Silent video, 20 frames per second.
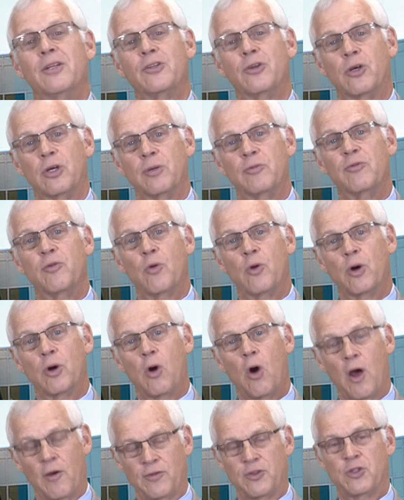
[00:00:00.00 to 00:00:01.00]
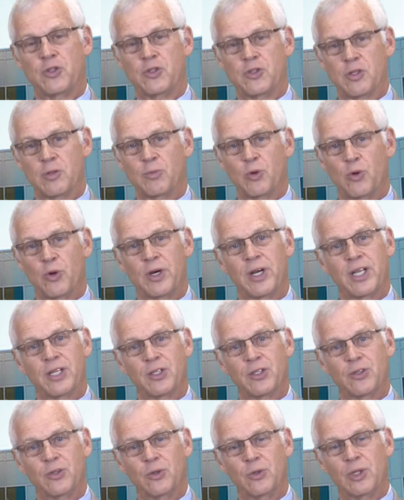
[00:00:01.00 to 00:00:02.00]
term for officers of the board,
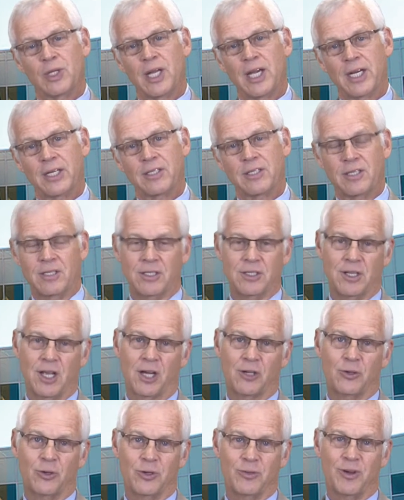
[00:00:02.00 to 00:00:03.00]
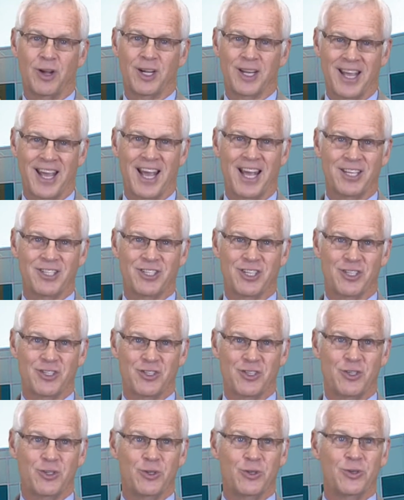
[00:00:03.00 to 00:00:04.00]
and to elect Dr. Yvonne Katz
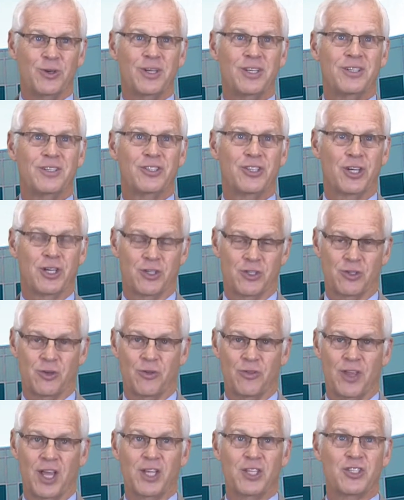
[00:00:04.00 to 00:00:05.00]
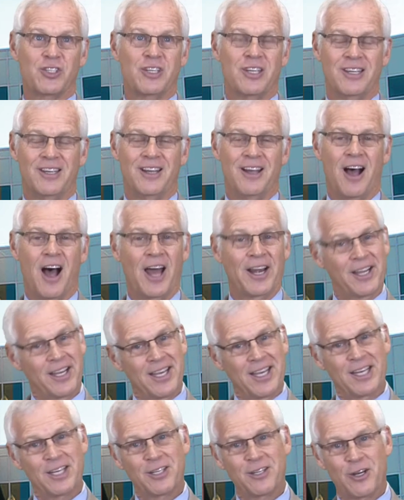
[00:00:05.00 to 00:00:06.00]
as the new chair. So thanks, Anna,
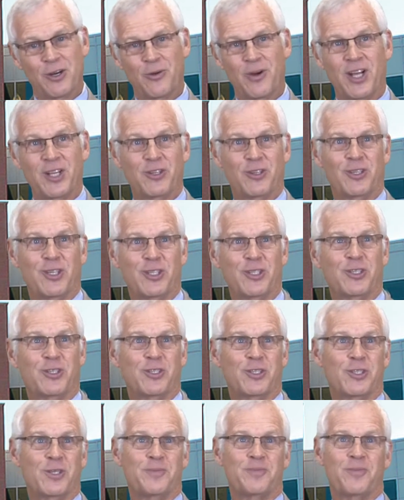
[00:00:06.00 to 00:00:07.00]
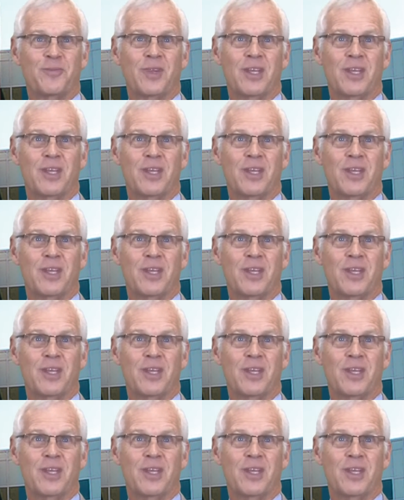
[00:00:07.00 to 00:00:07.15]
and congratulations.